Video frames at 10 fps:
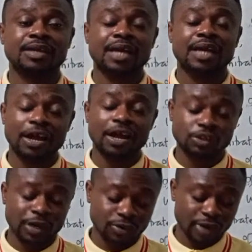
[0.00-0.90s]
I also
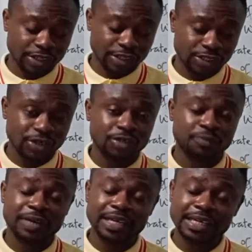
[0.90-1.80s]
want to join you.
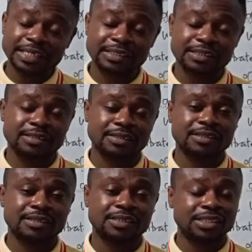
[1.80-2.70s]
Please
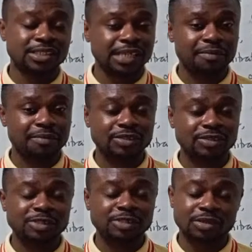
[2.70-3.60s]

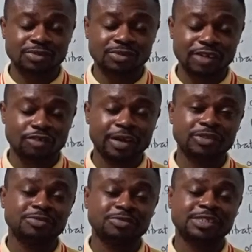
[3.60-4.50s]
subscribe to my
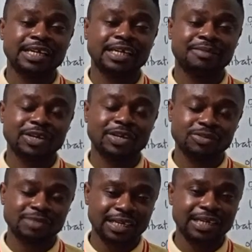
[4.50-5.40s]
YouTube channel. My YouTube
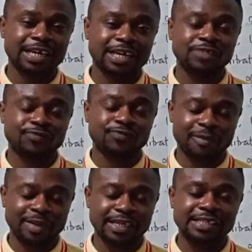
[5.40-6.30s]
channel name is
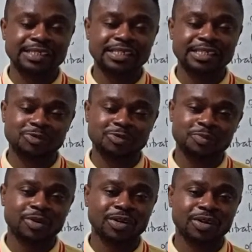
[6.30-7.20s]
Pharmaceutical School
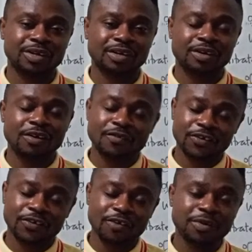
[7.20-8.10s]
Boy.
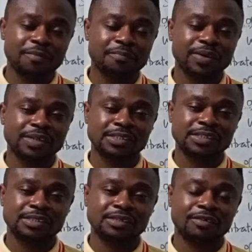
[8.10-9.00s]
Follow me on
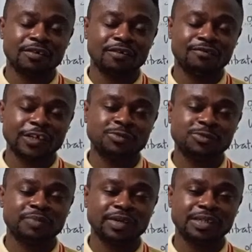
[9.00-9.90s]
Facebook
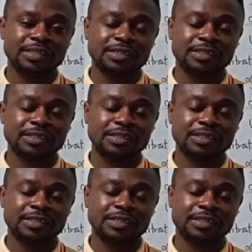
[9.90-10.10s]
page.